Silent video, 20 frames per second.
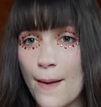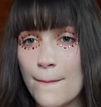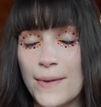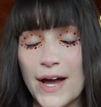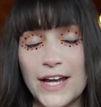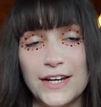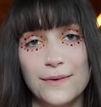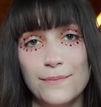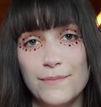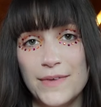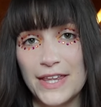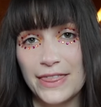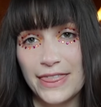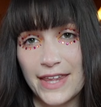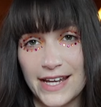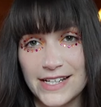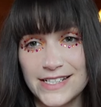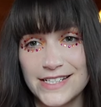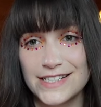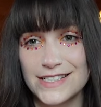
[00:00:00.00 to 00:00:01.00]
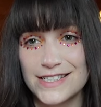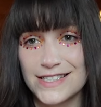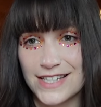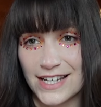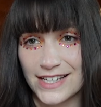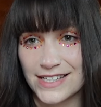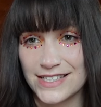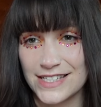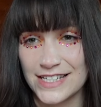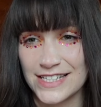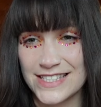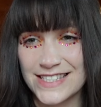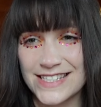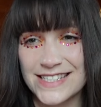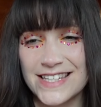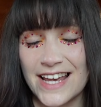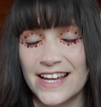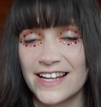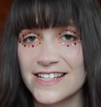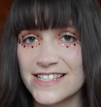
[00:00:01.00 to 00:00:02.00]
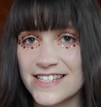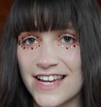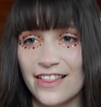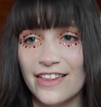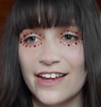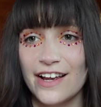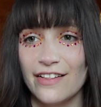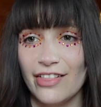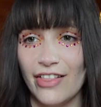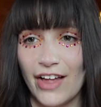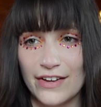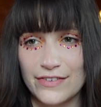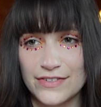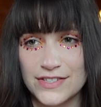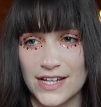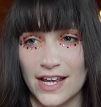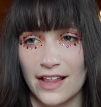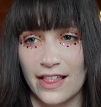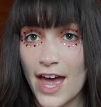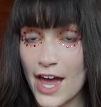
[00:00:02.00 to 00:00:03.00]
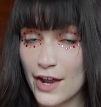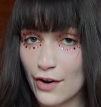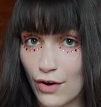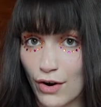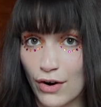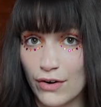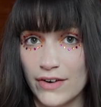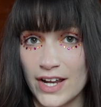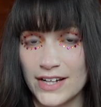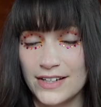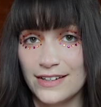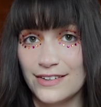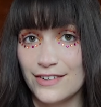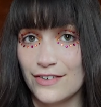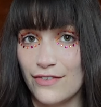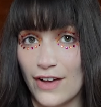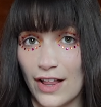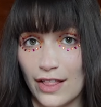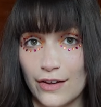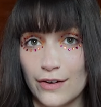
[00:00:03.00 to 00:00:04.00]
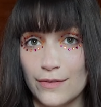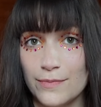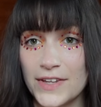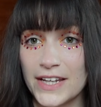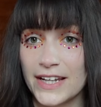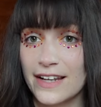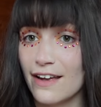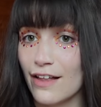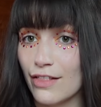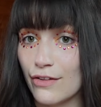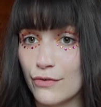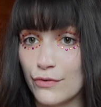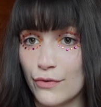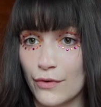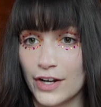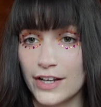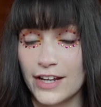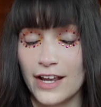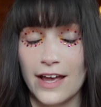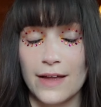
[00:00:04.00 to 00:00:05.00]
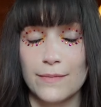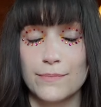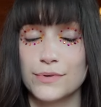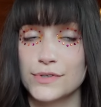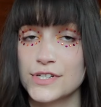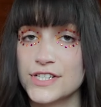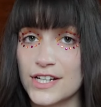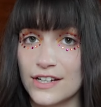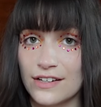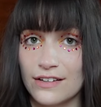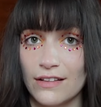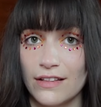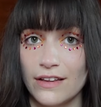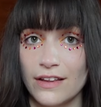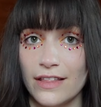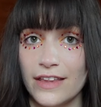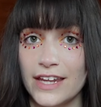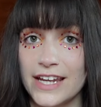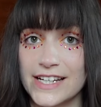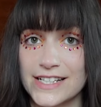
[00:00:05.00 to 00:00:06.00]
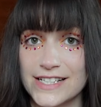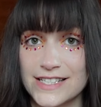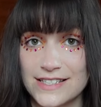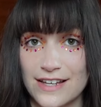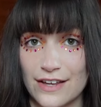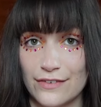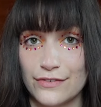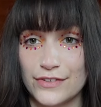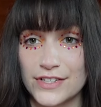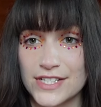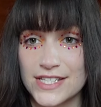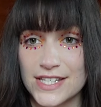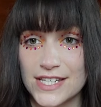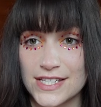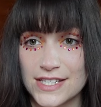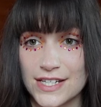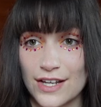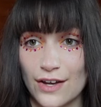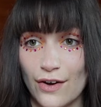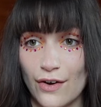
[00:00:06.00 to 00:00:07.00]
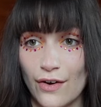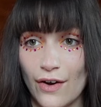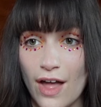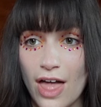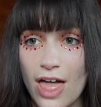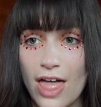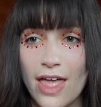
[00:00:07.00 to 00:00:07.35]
By the mid-1960s, the psychedelic lifestyle had already developed in California and particularly in San Francisco.